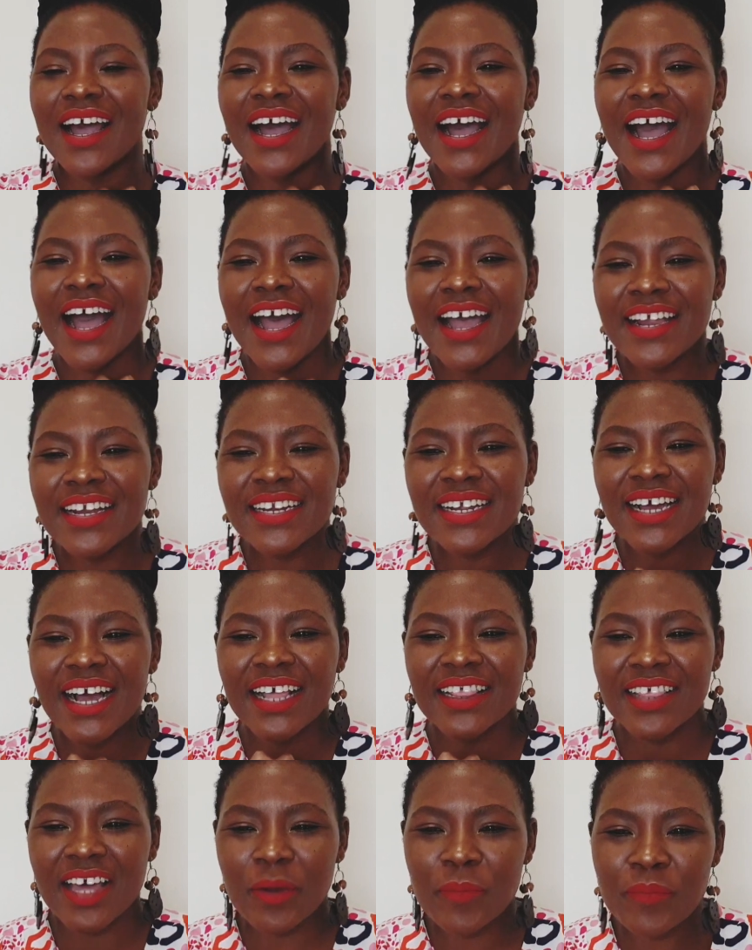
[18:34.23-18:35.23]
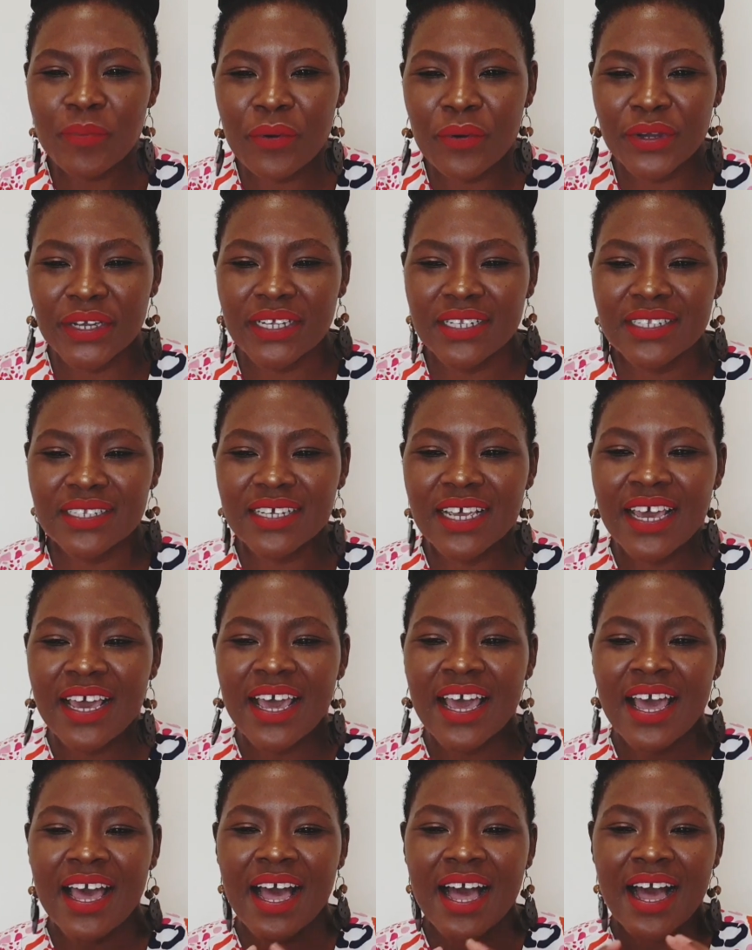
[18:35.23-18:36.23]
And at that point,
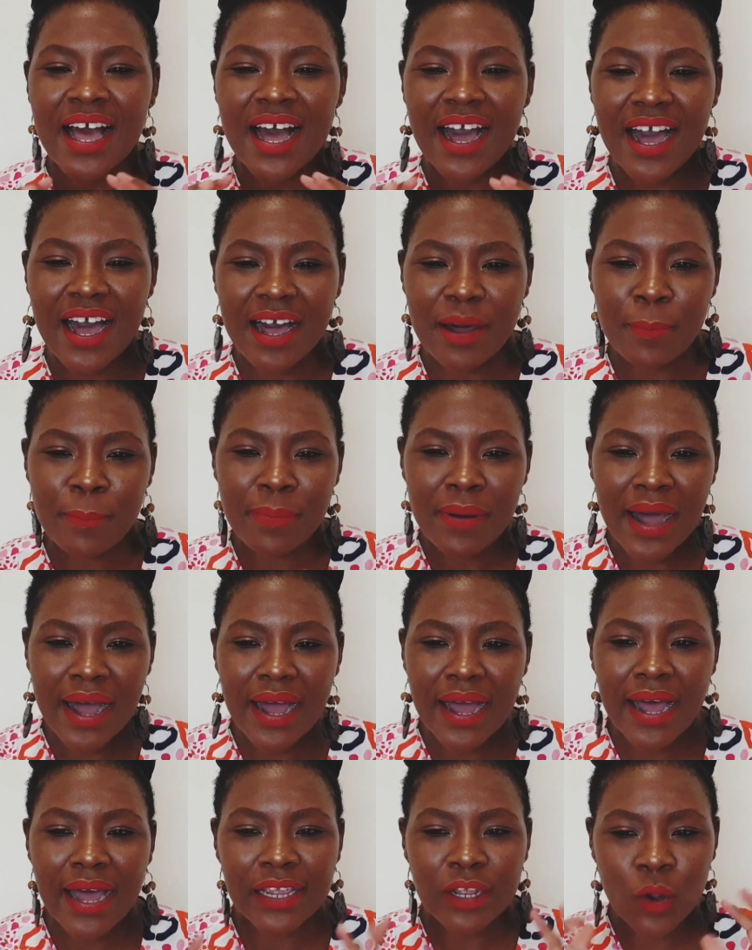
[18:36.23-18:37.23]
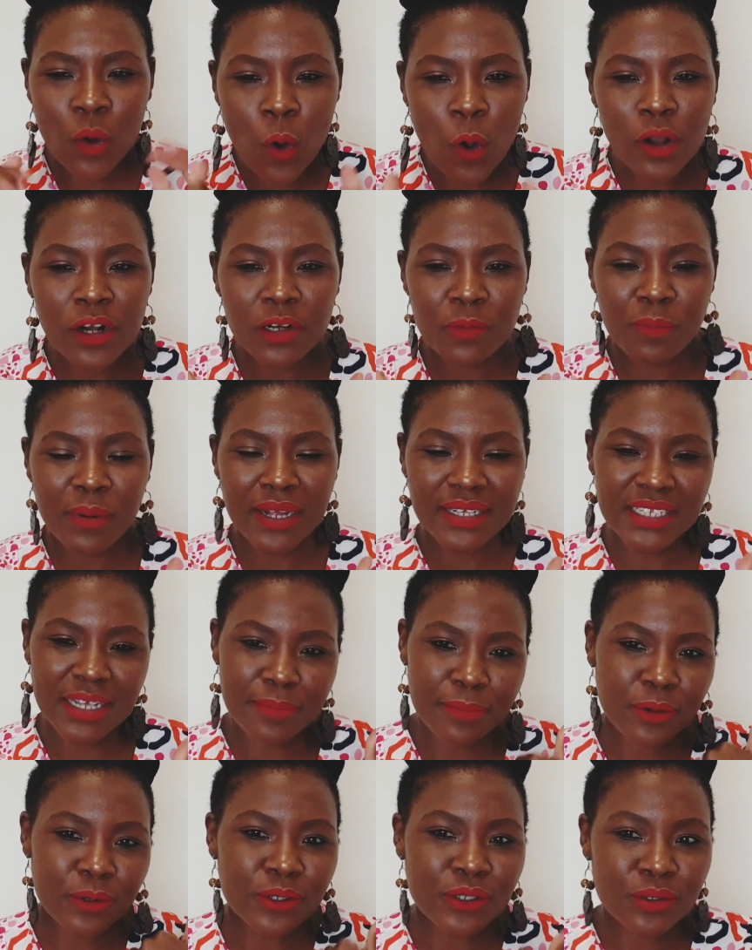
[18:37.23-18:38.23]
I called Pat
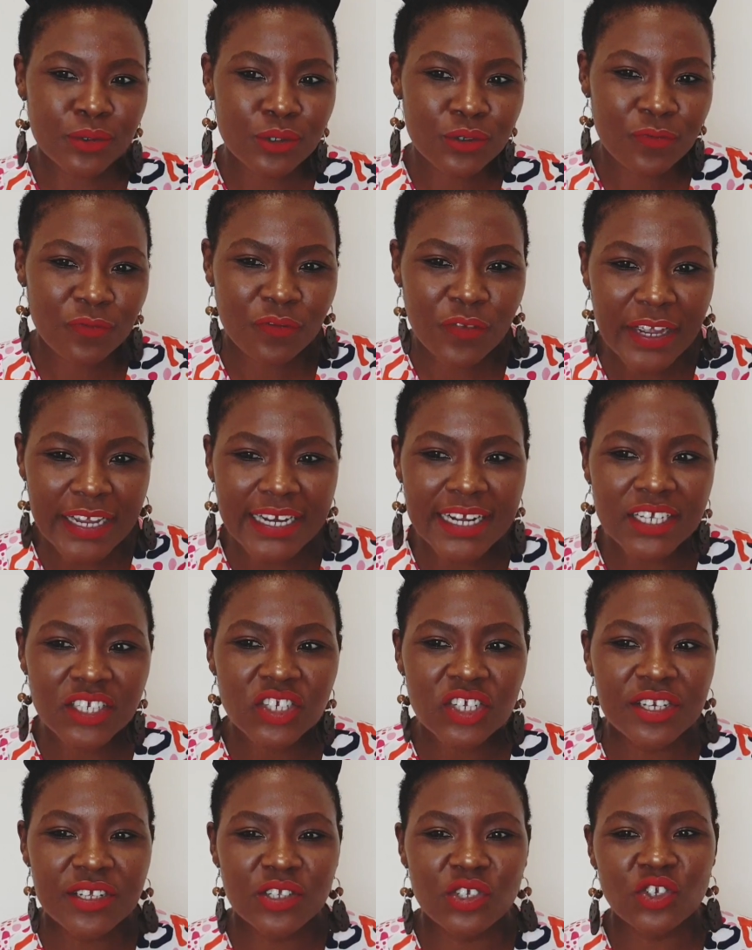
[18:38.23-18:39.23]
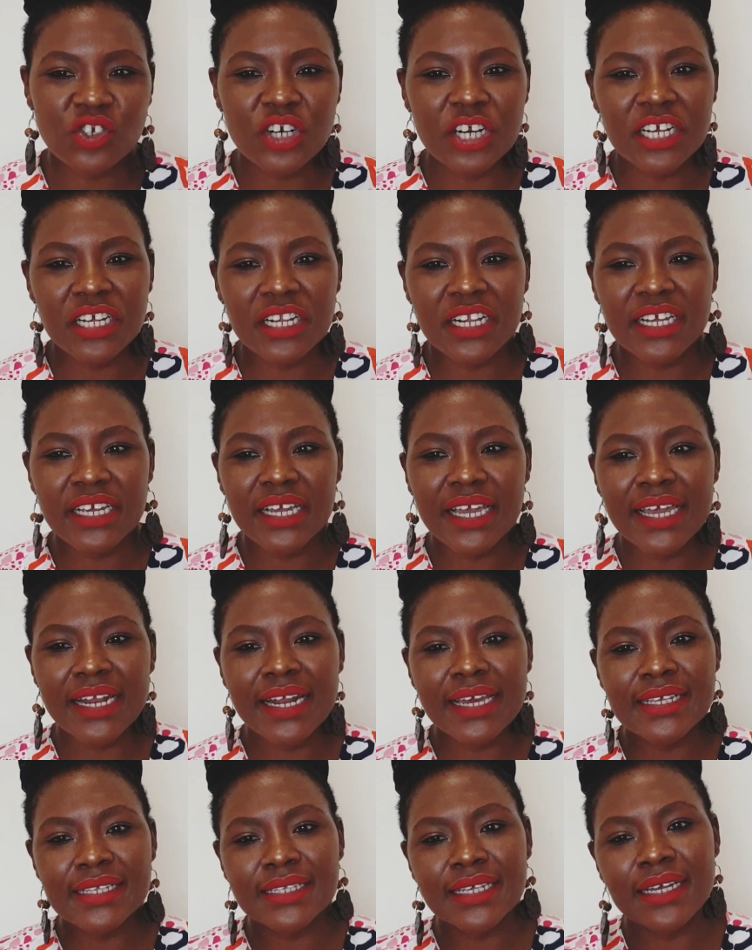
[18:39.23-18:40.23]
up because I was financially struggling, and
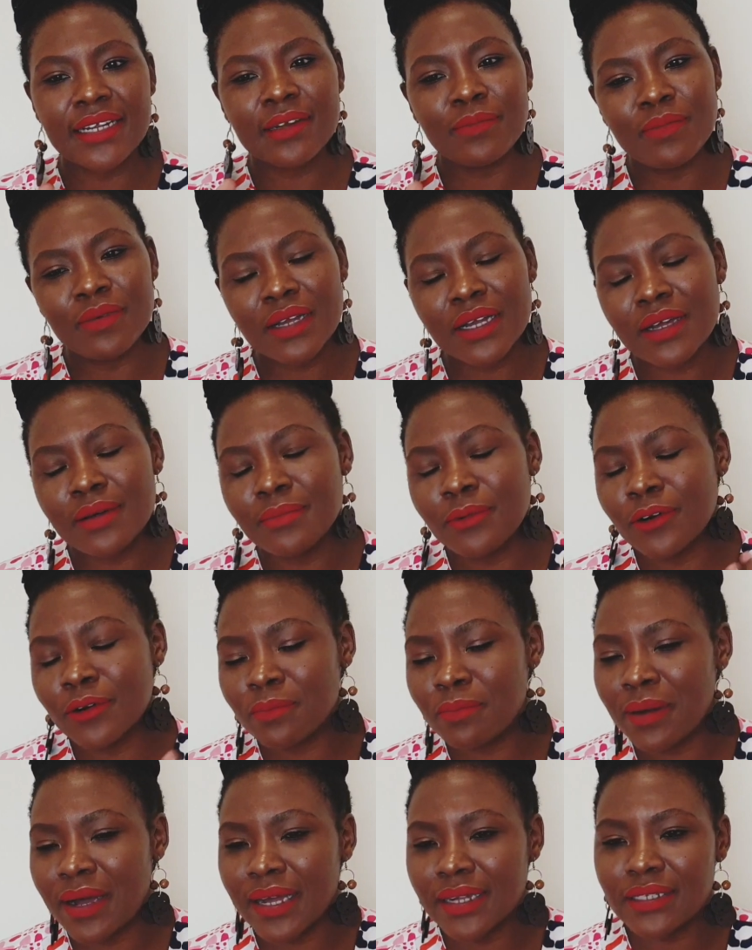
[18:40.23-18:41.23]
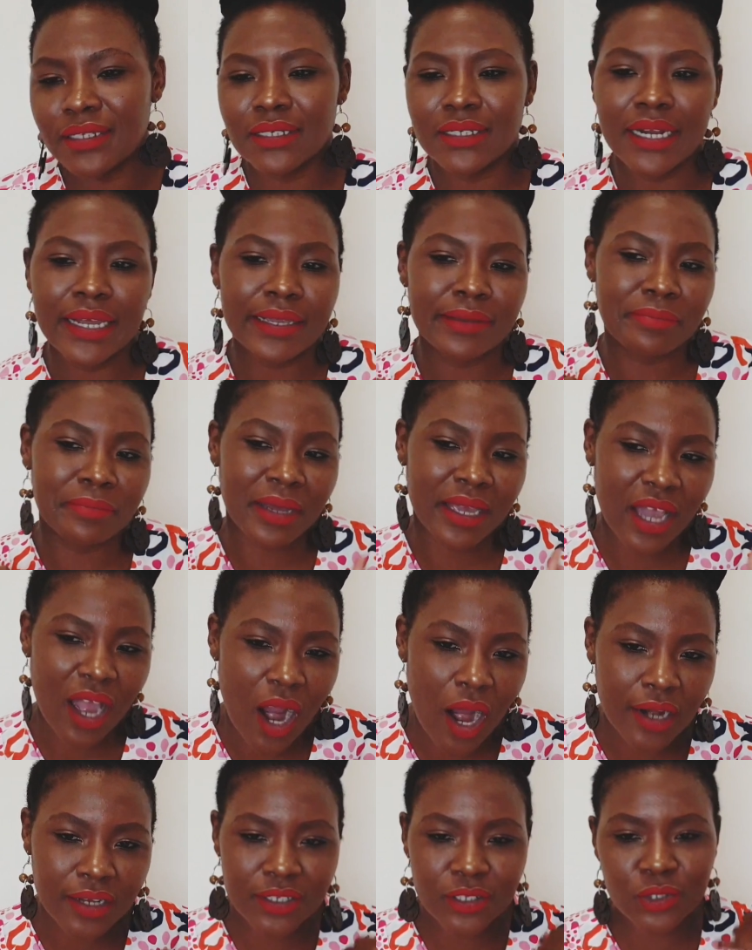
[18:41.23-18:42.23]
I said, come on, Pat, like my
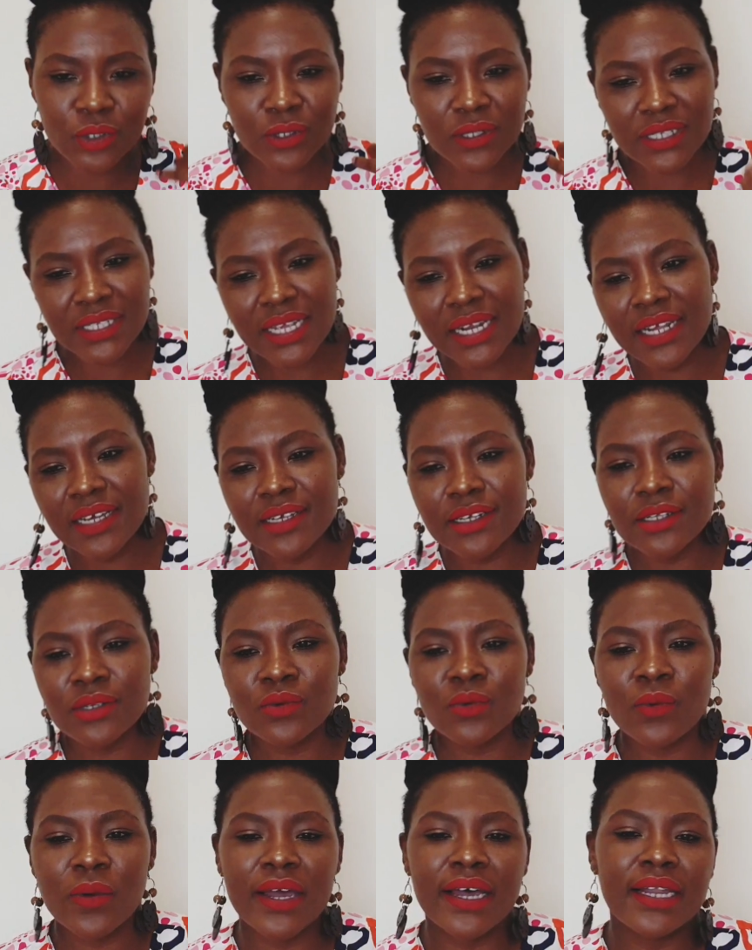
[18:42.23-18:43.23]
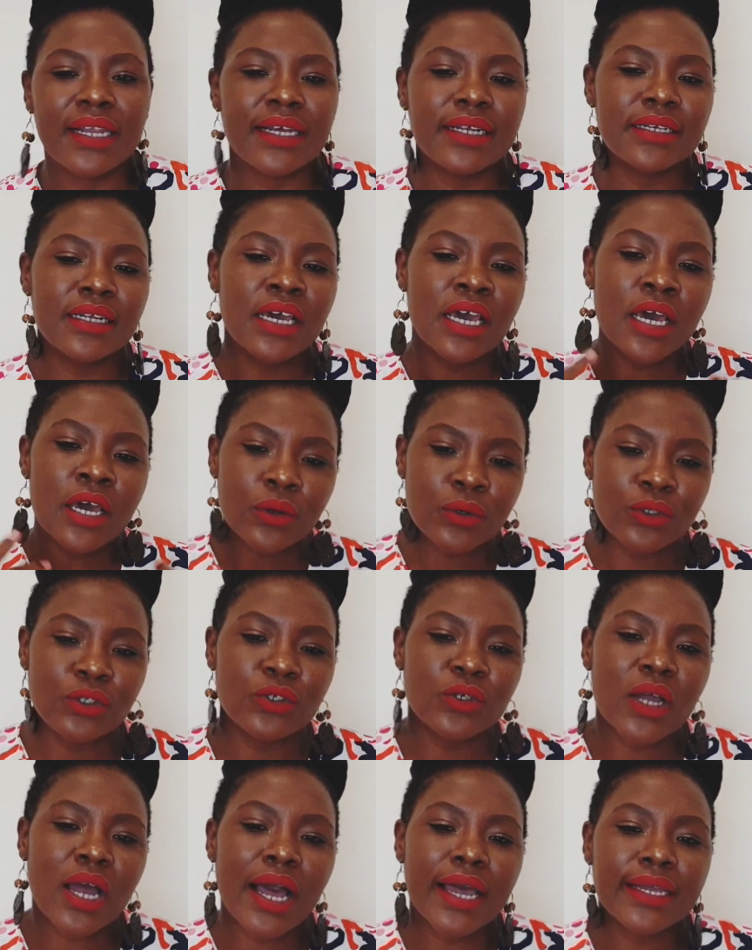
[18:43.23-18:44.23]
art is not selling as well, and could
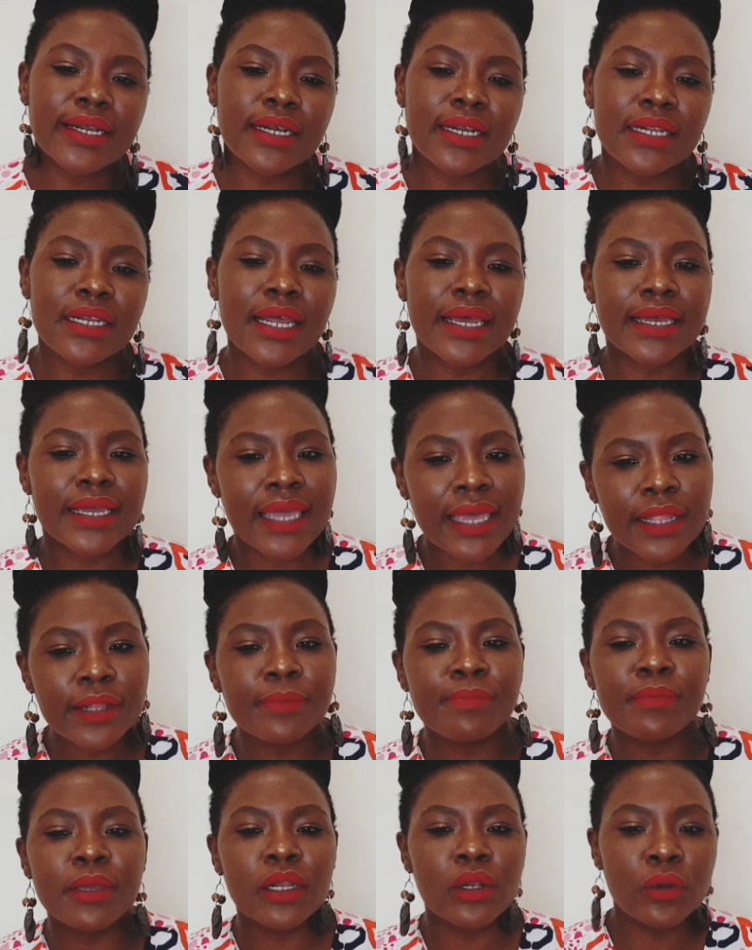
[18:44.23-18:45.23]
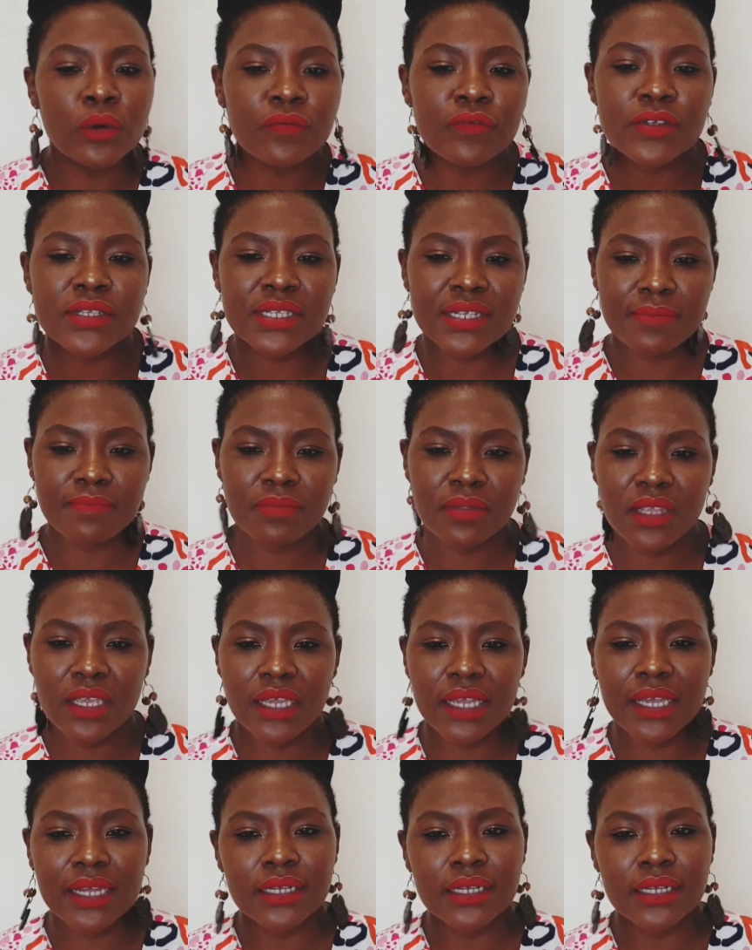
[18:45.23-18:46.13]
you kindly like help me look for something?